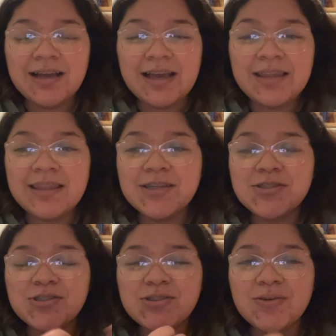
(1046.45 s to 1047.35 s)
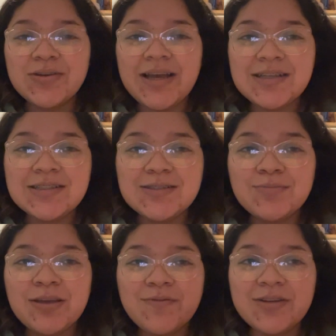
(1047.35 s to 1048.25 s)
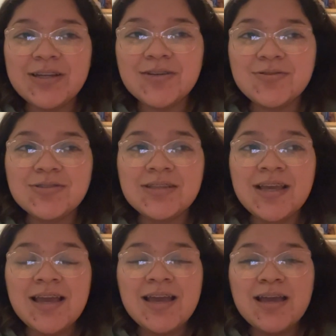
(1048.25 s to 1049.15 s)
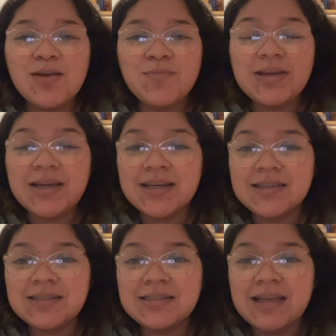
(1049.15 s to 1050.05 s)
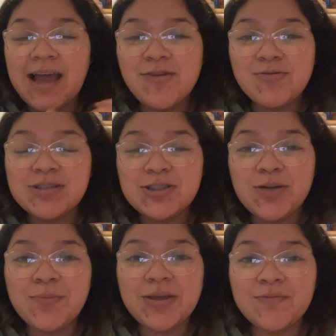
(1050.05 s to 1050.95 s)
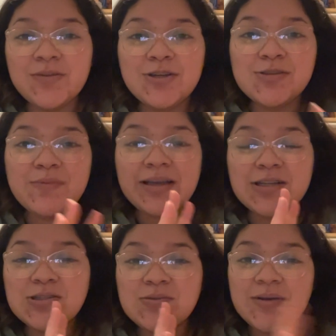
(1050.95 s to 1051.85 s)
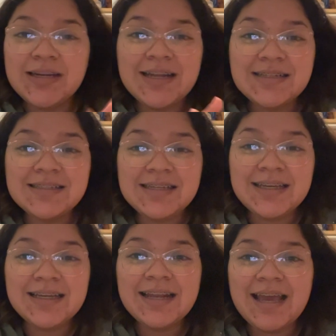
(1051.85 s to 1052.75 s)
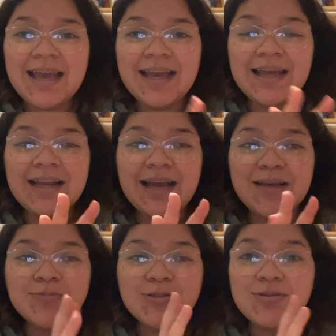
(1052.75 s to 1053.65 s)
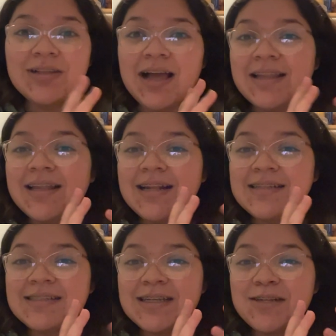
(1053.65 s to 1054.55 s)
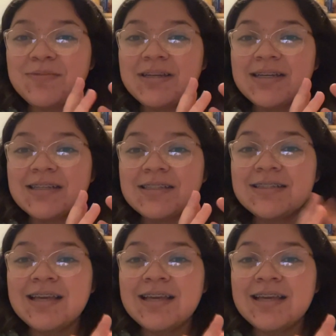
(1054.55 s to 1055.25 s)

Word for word: I think it's just so nice to make videos because I started making videos back in 2019 and I'm so glad that I did because